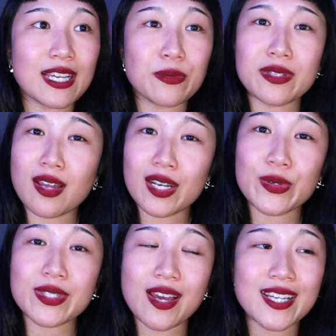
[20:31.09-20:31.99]
like with Nana
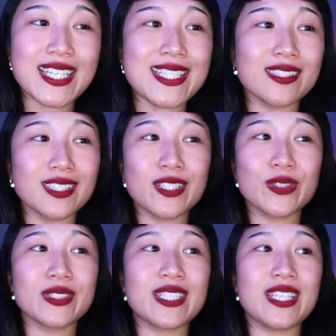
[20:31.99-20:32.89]
Osaki, is
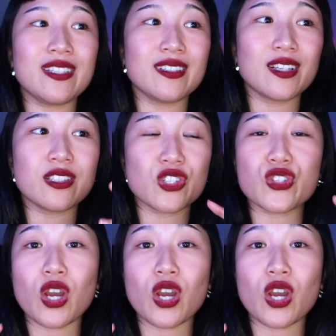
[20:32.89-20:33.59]
literally just